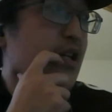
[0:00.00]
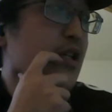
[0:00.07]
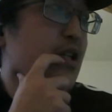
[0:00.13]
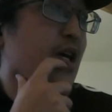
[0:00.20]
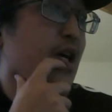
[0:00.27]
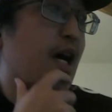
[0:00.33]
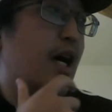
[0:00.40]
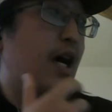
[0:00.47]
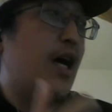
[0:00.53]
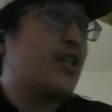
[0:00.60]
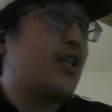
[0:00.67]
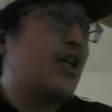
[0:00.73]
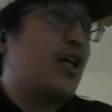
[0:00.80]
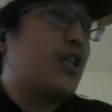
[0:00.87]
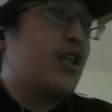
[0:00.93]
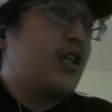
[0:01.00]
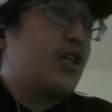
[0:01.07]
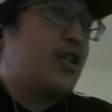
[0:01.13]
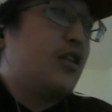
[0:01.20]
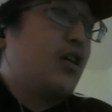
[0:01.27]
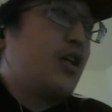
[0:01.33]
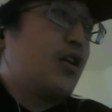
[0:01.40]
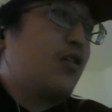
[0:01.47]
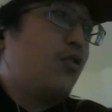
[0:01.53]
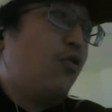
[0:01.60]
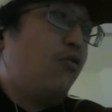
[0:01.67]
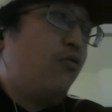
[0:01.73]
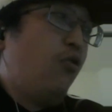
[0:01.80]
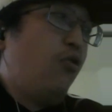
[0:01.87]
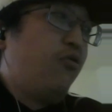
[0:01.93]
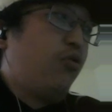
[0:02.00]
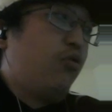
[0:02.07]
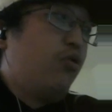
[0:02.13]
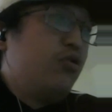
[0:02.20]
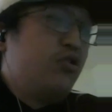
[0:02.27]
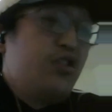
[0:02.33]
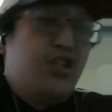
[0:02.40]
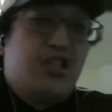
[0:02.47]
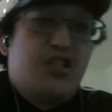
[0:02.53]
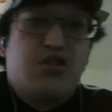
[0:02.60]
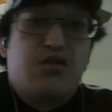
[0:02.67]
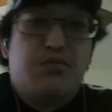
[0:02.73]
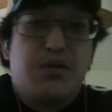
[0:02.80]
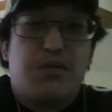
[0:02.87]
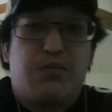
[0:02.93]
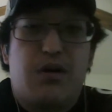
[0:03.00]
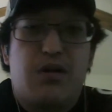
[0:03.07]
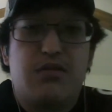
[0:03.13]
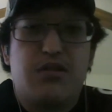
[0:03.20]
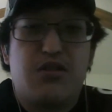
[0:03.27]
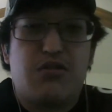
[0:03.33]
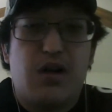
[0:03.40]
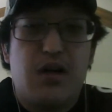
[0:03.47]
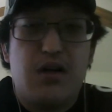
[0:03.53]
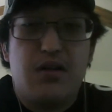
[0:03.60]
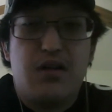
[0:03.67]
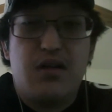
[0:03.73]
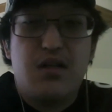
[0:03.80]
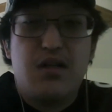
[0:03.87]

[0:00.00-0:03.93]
yeah, I think overall it should be probably Stroud.